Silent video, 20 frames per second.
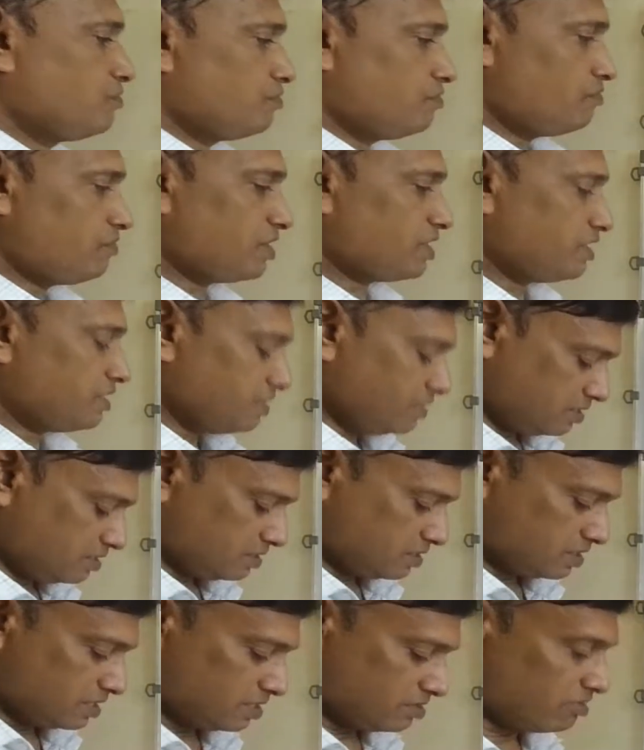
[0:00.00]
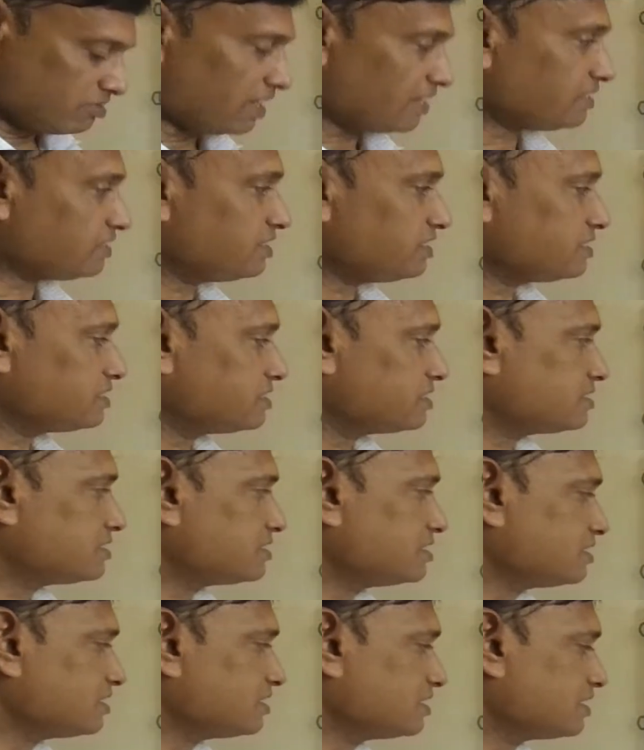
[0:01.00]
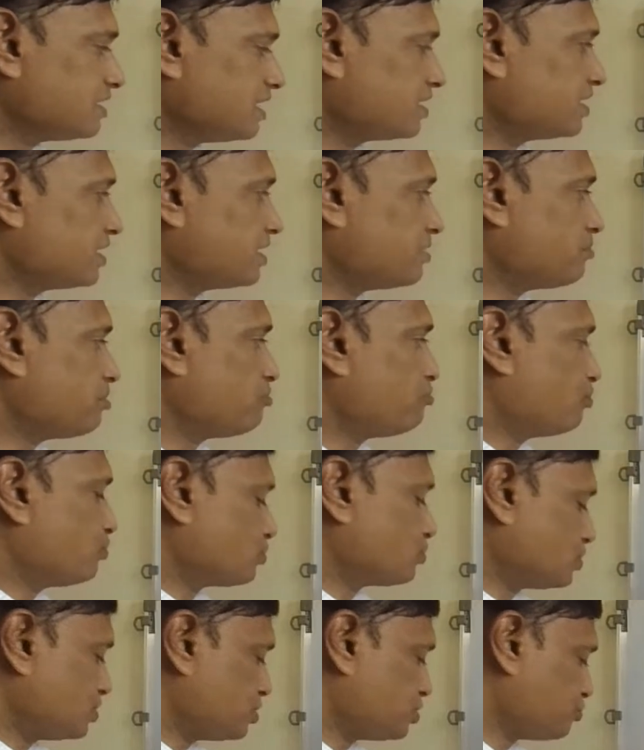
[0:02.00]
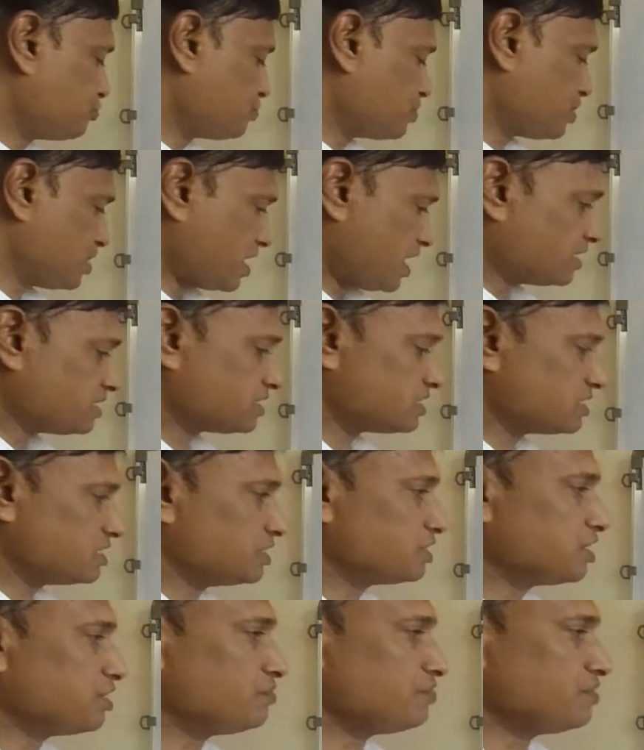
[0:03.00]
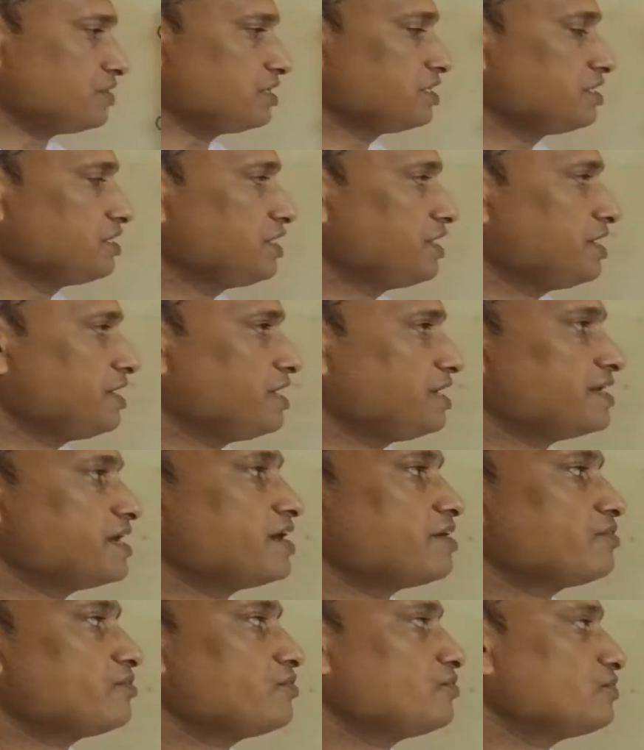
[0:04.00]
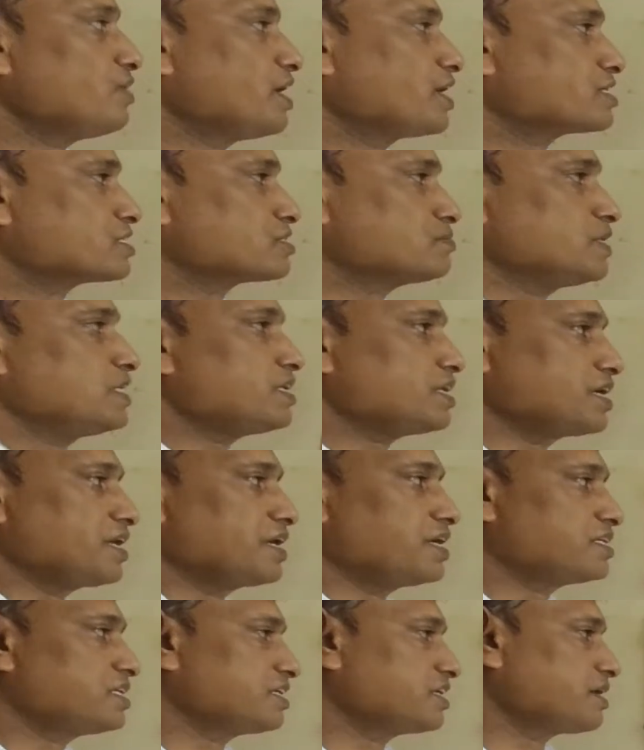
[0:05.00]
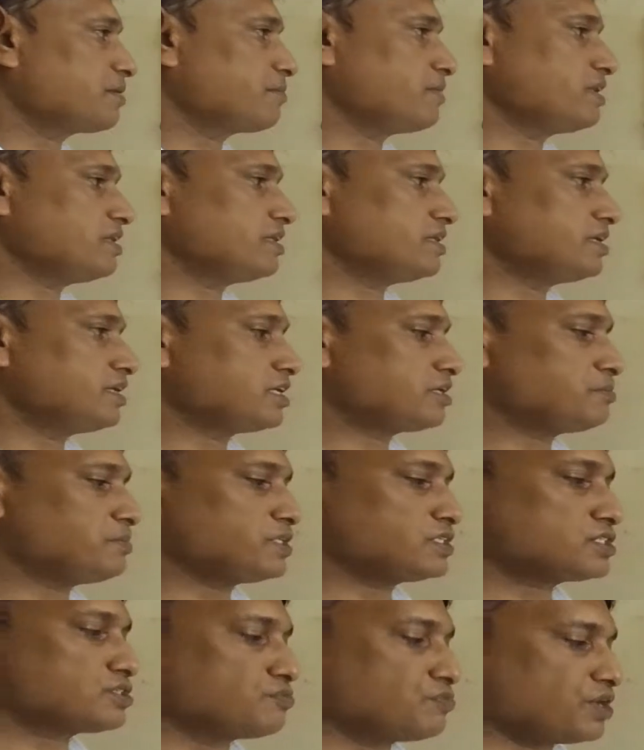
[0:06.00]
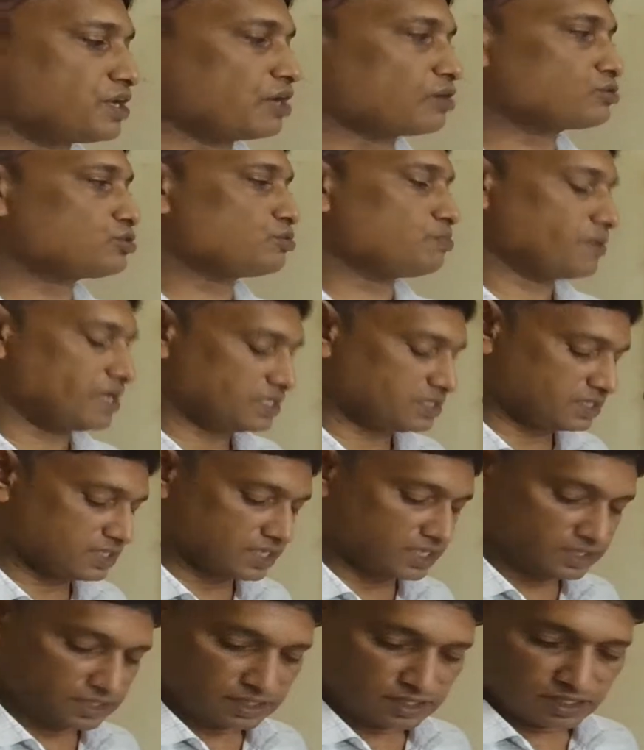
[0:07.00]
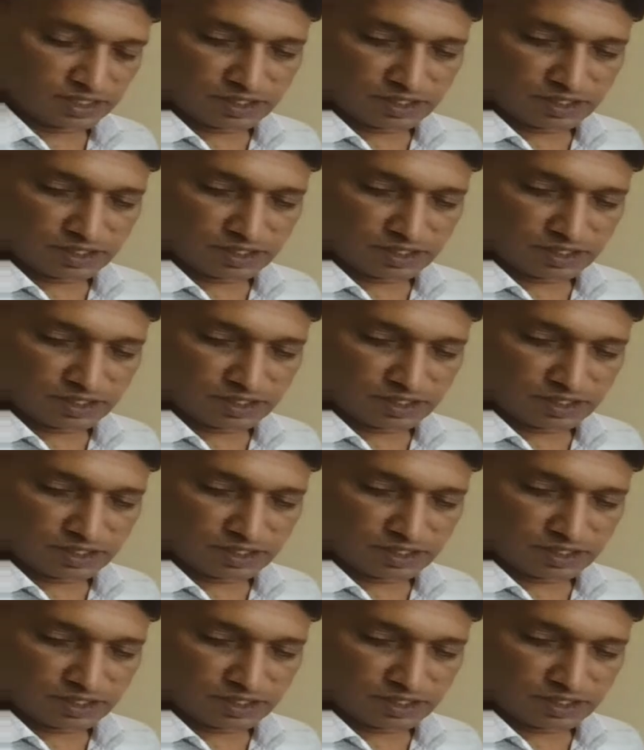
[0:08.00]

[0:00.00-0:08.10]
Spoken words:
we can write this character table for C2V and C3V. Now, explain the character table. It means we have to mention